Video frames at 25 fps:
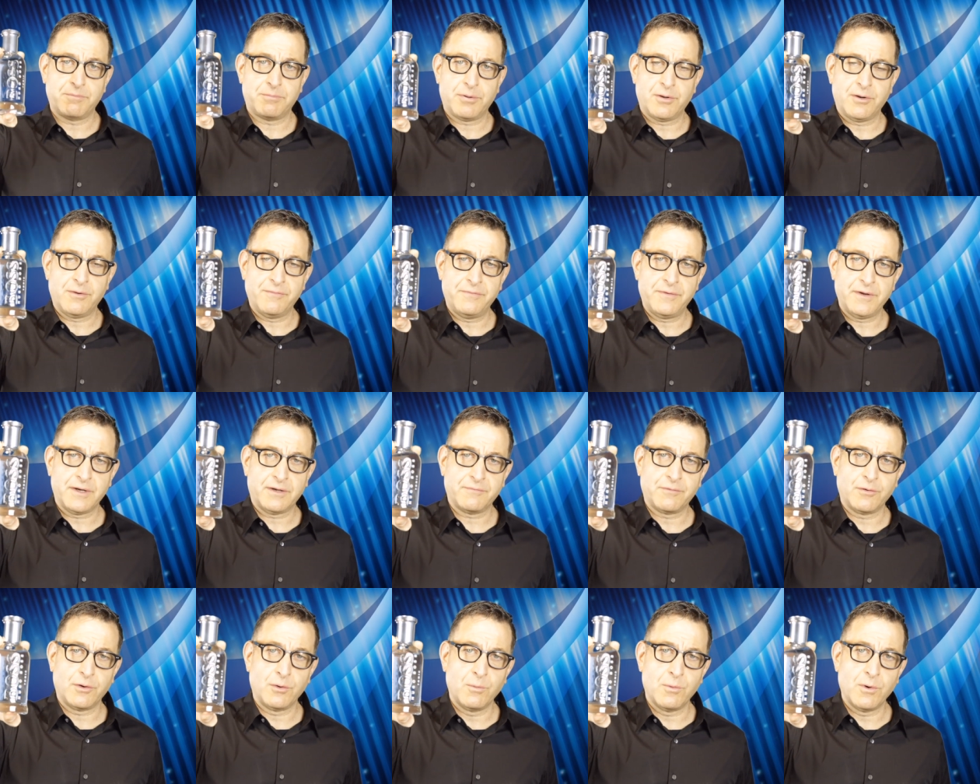
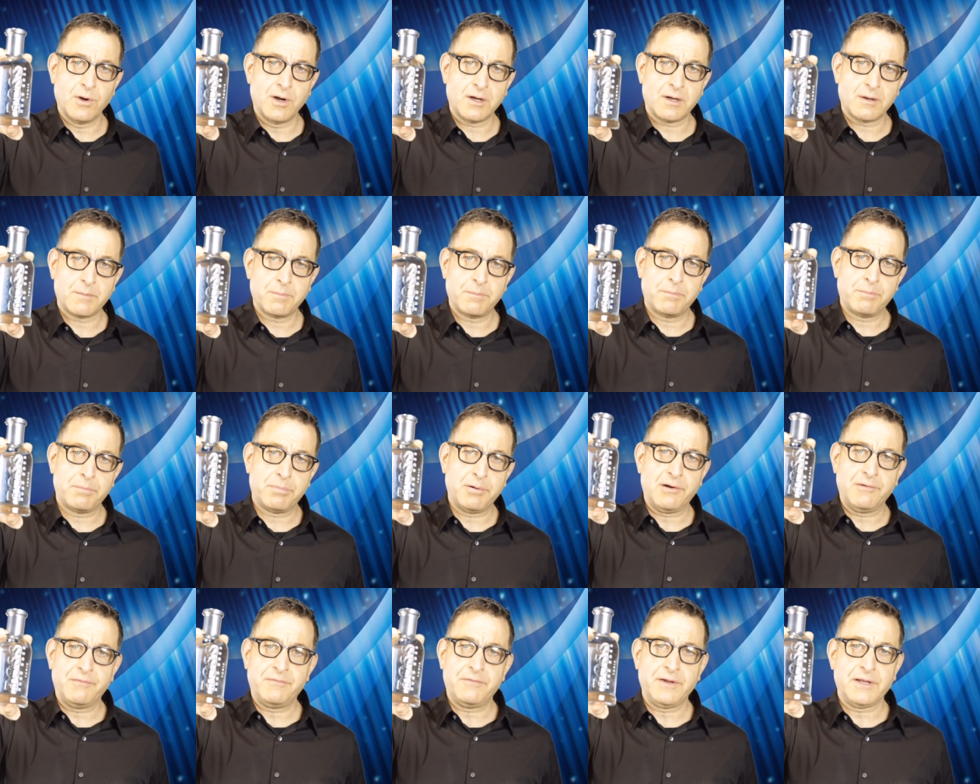perfect for work,
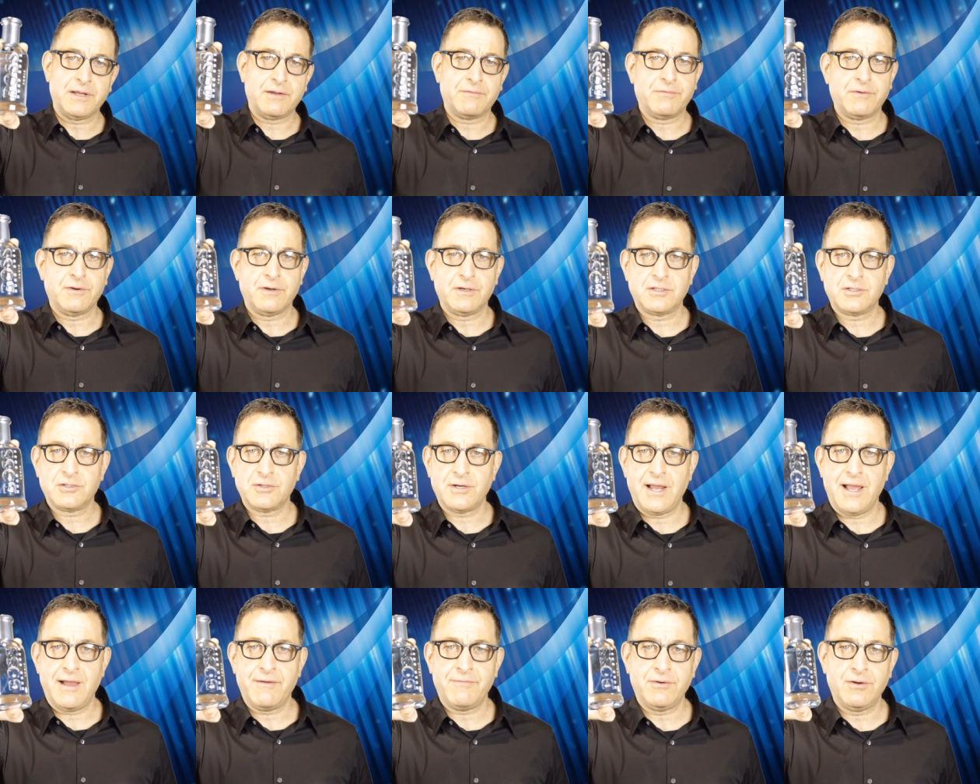perfect for
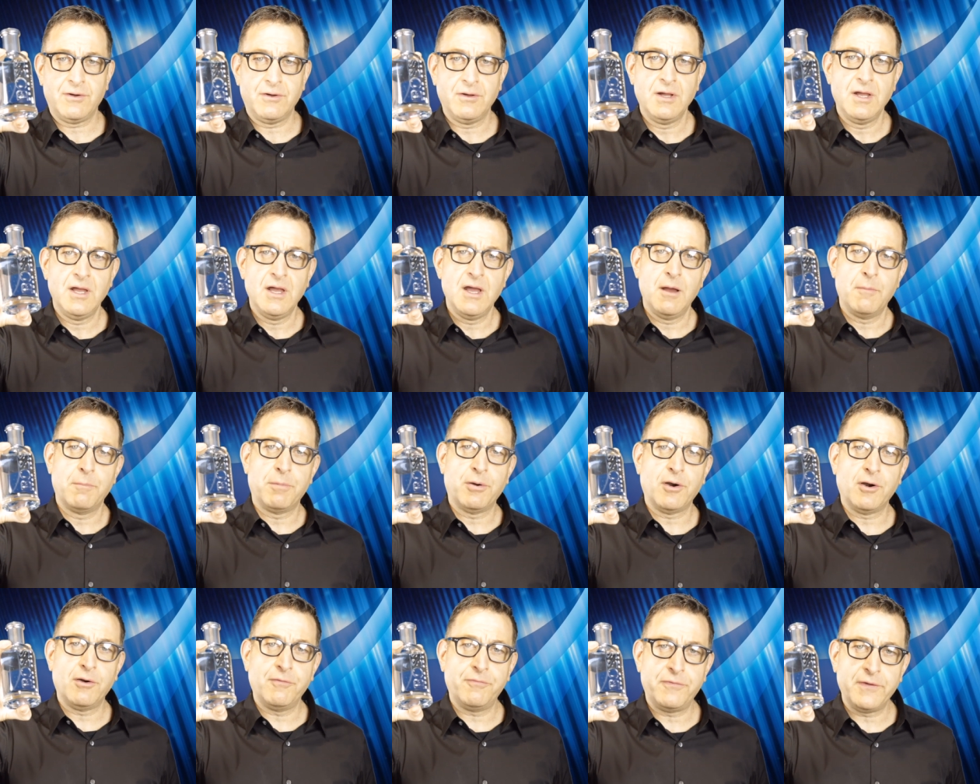travel,
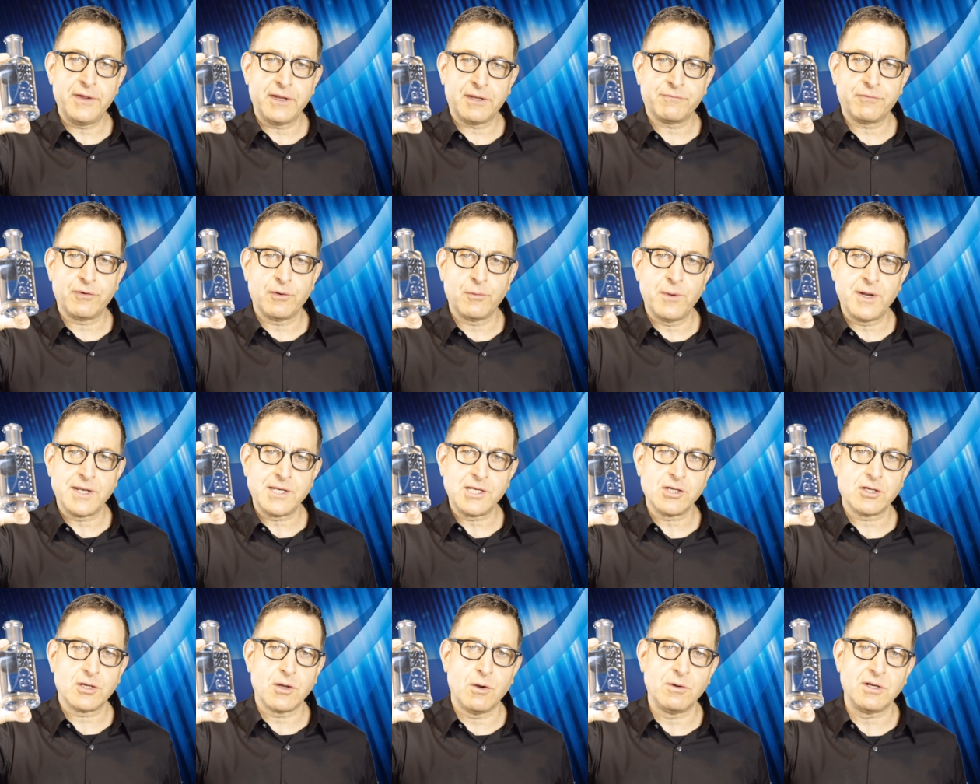perfect for when
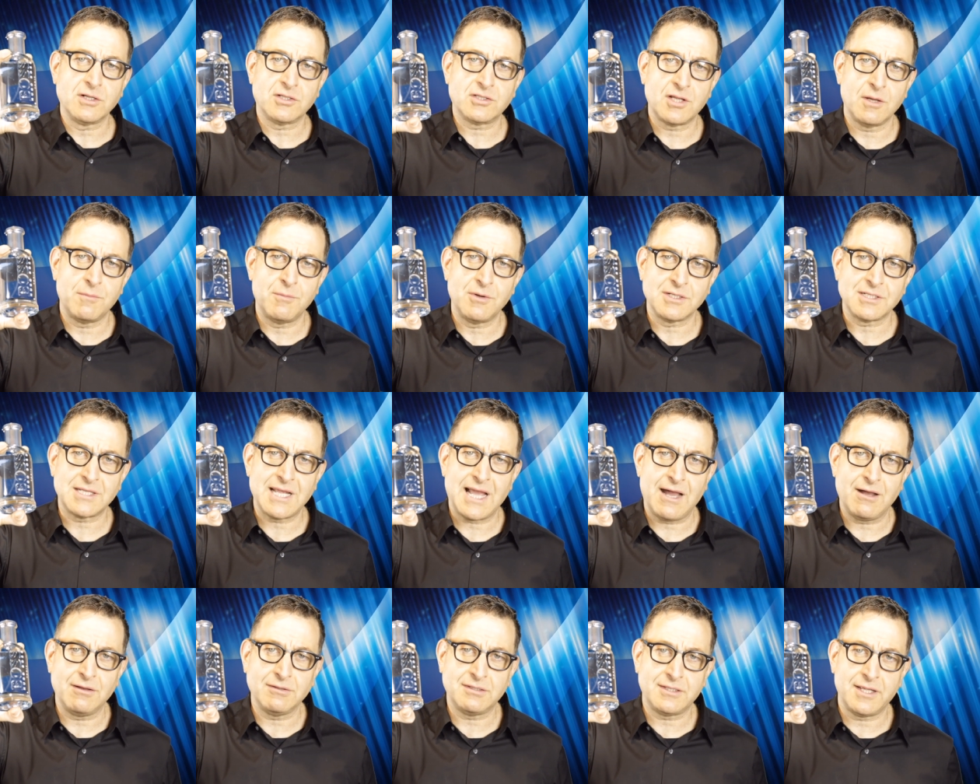you go to someone's
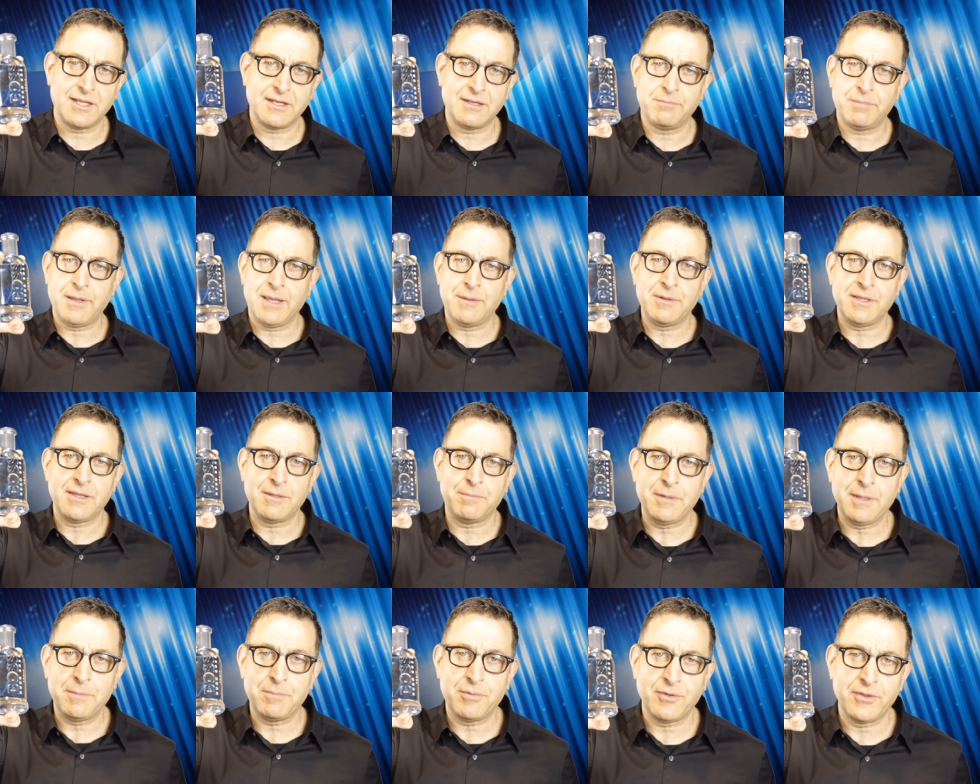house and maybe the
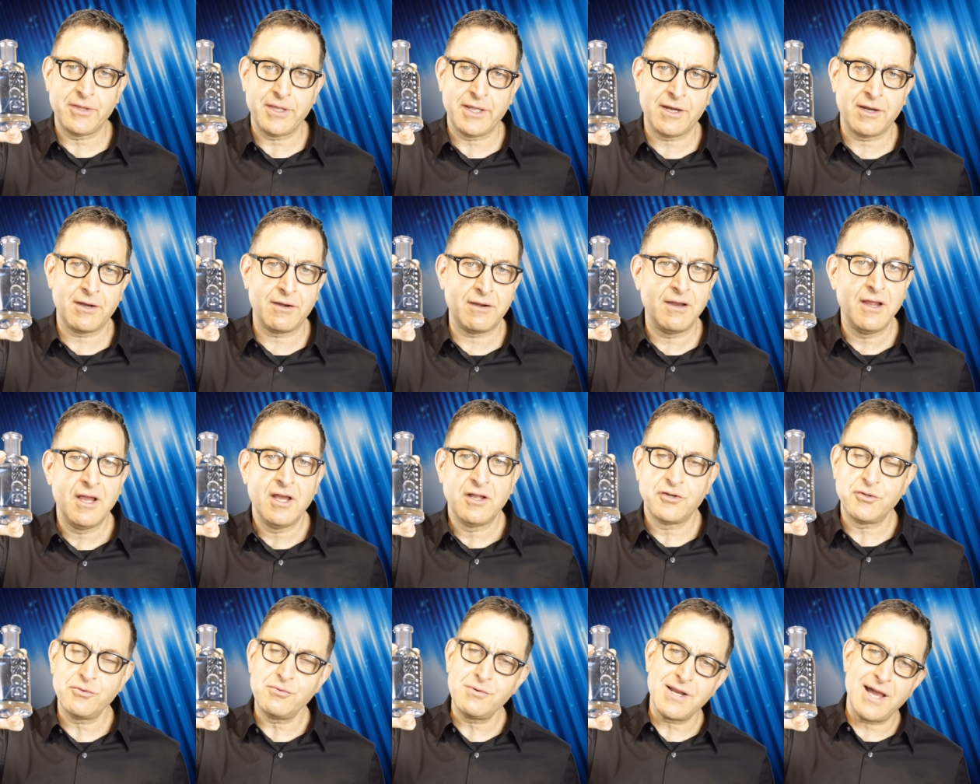people there
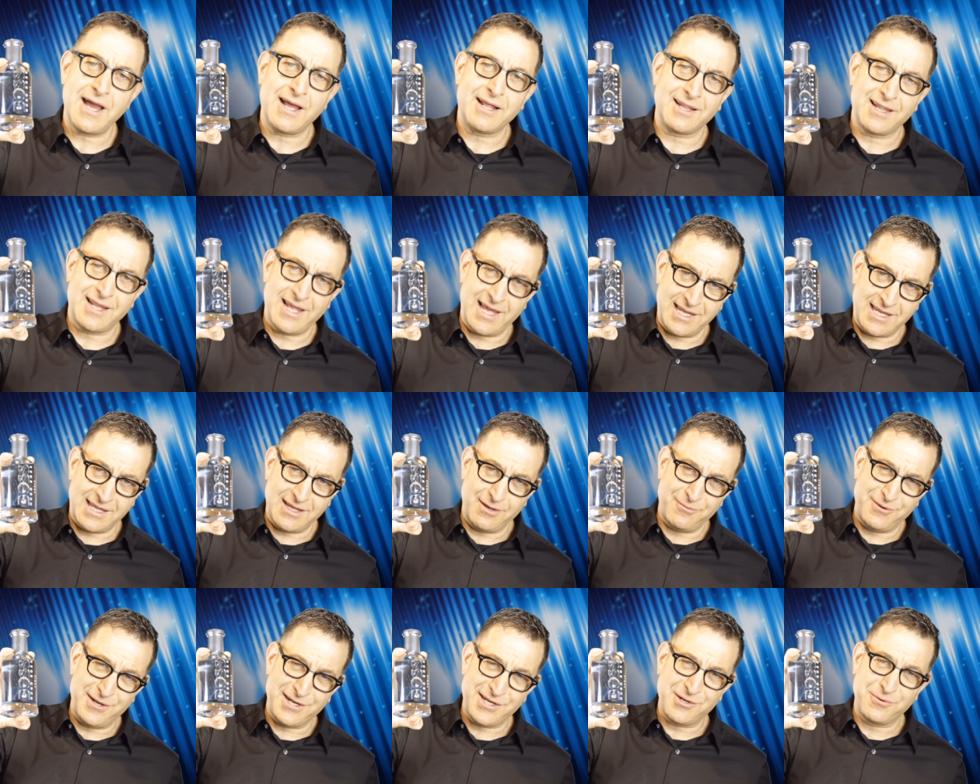do not like
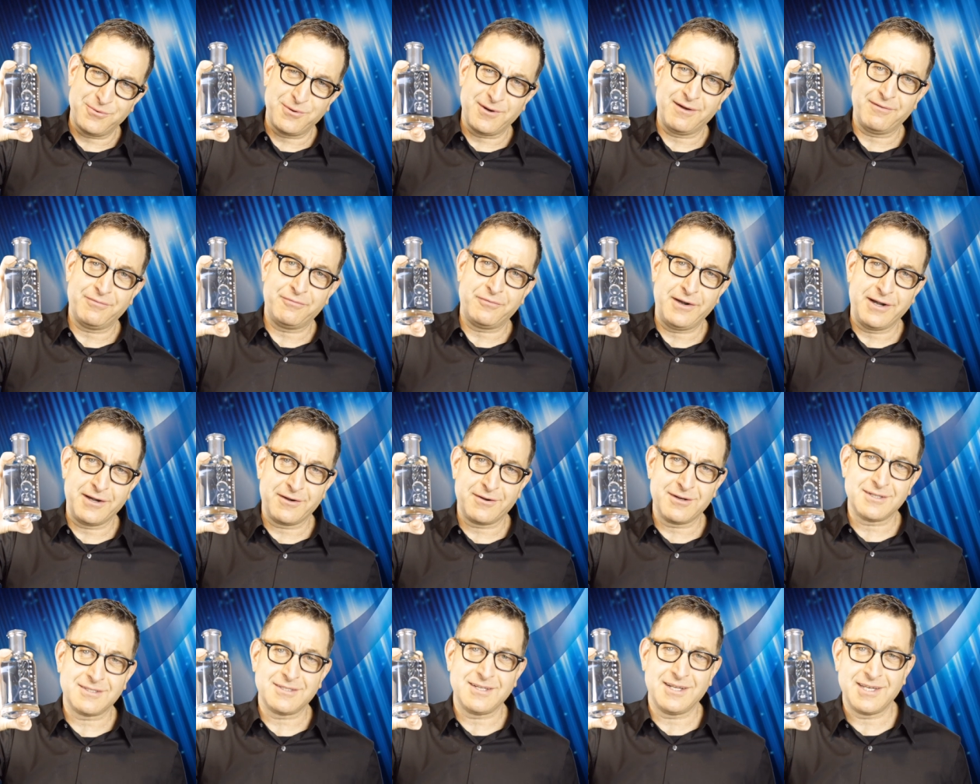it when you wear a
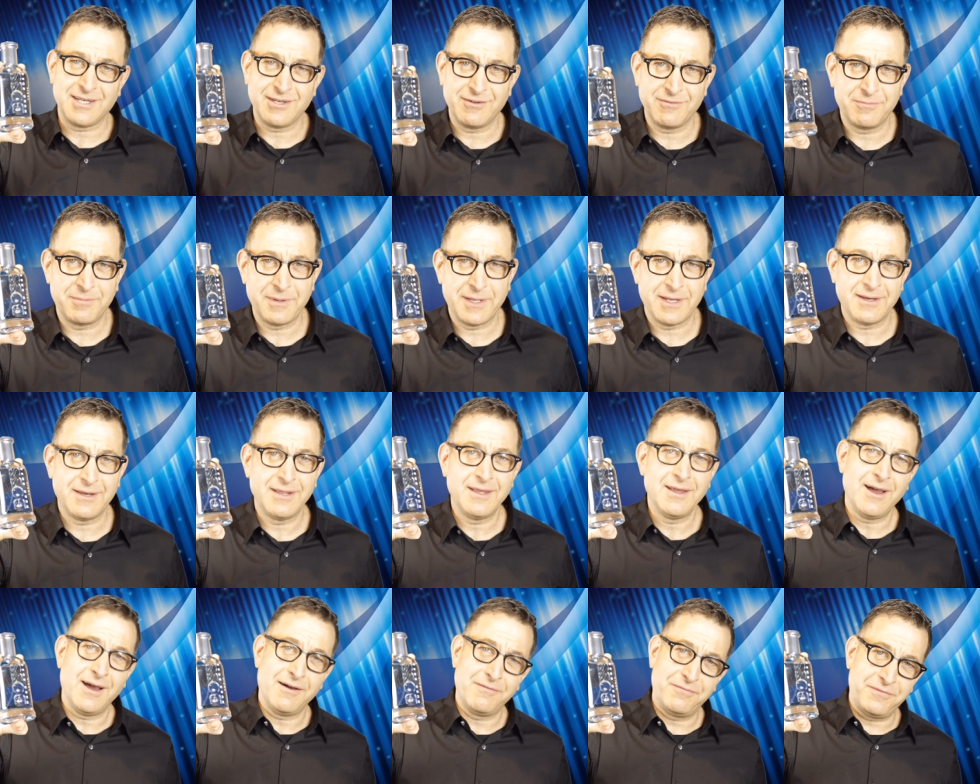fragrance and you've been
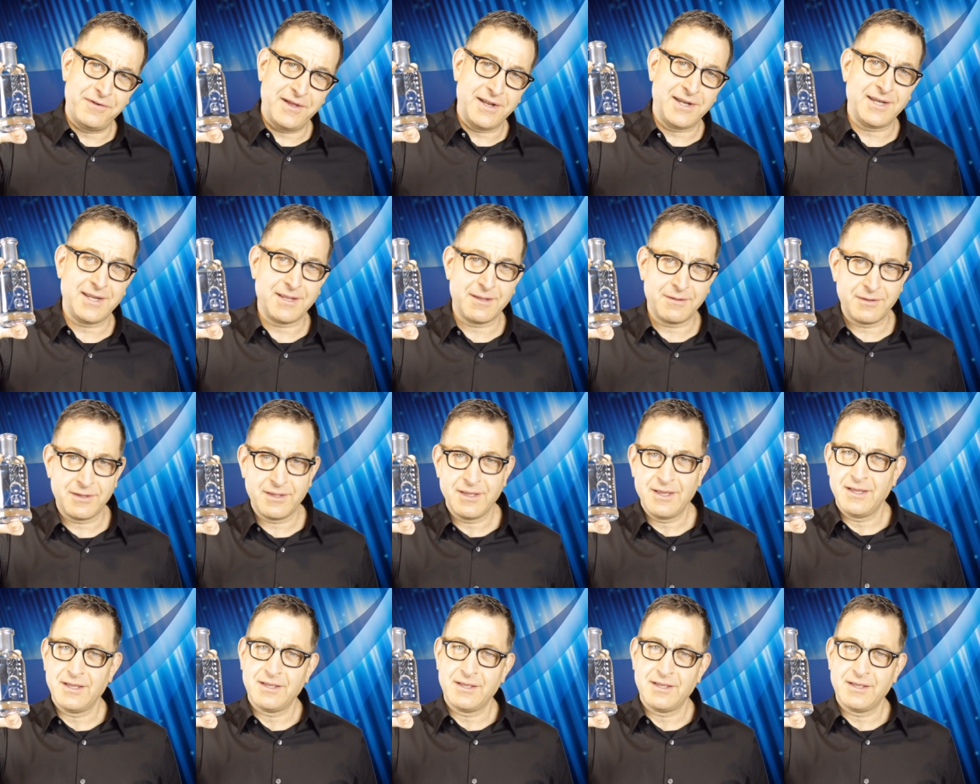offending